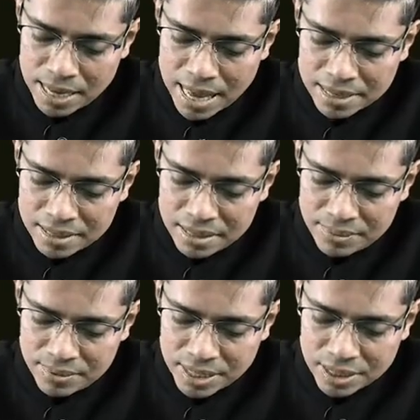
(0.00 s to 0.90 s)

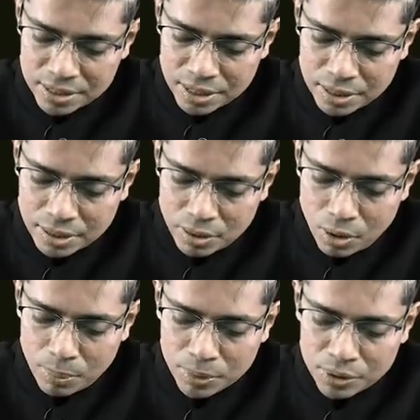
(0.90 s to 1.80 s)
acidification
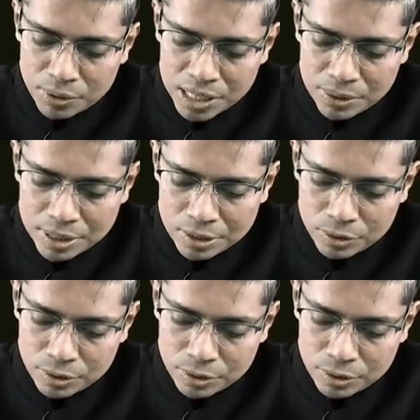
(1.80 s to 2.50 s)
of your urine.